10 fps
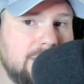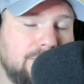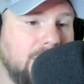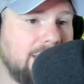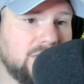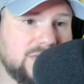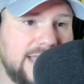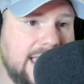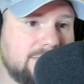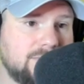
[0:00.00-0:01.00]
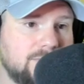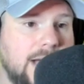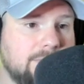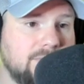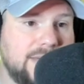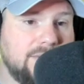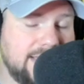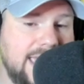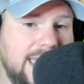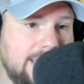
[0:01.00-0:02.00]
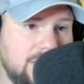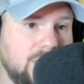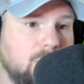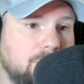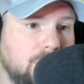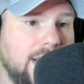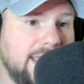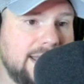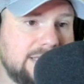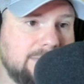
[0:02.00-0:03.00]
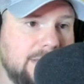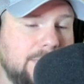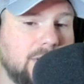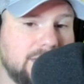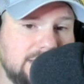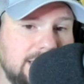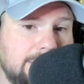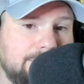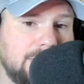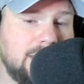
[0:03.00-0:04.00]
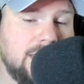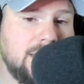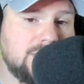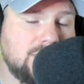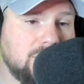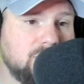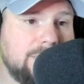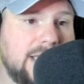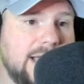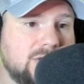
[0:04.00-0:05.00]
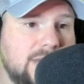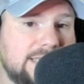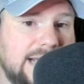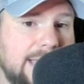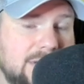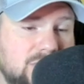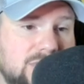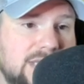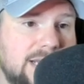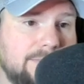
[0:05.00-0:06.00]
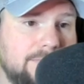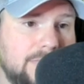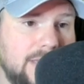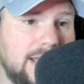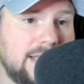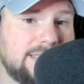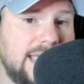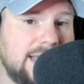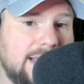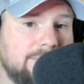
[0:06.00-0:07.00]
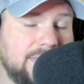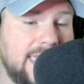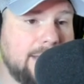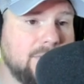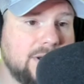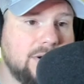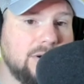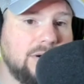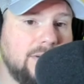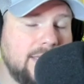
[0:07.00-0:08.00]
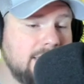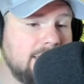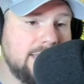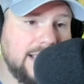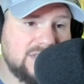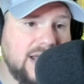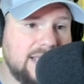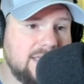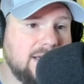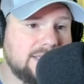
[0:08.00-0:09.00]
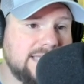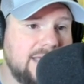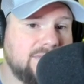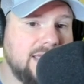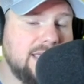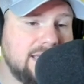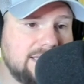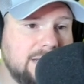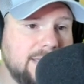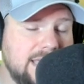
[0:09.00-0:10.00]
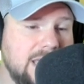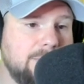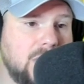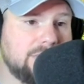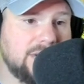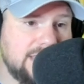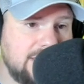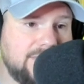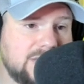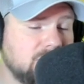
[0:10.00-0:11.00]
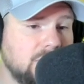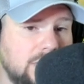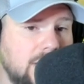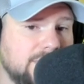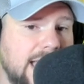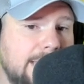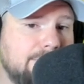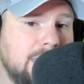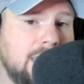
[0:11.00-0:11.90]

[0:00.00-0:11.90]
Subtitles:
players that Ron Rivera brought in to be part of this team. So the 3 contracts that I'm interested in extending: Kamren Curl, exciting young safety. He's going to be a key part of our defense for a long time.